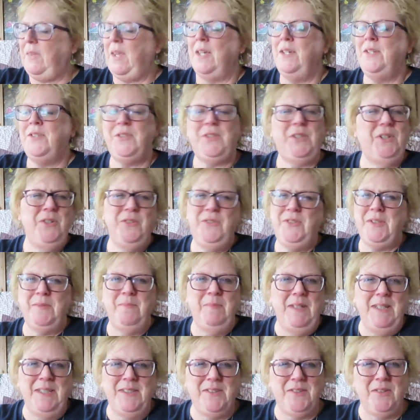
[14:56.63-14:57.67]
Excuse
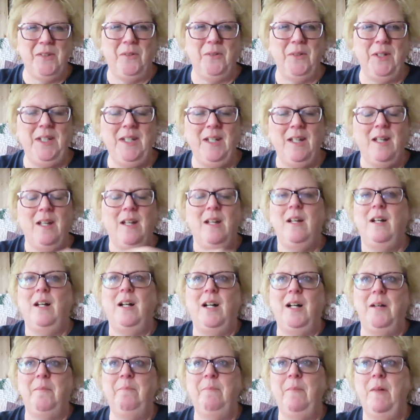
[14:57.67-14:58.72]
me, sorry.
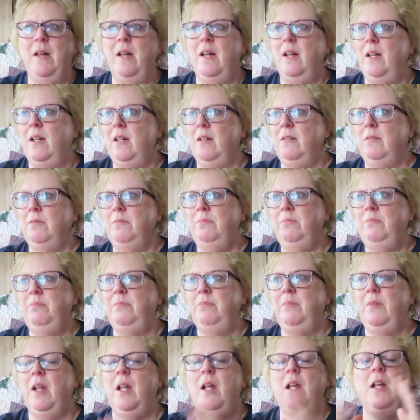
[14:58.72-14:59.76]
A
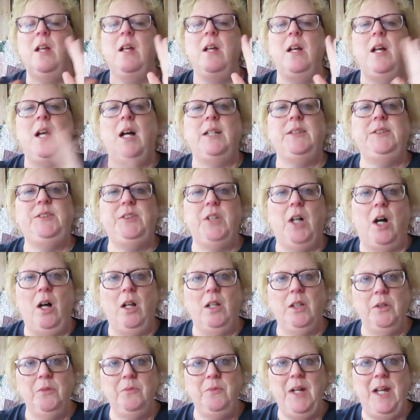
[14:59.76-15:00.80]

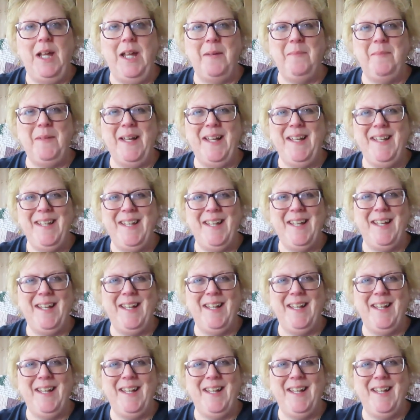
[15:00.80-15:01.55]
Dollarama.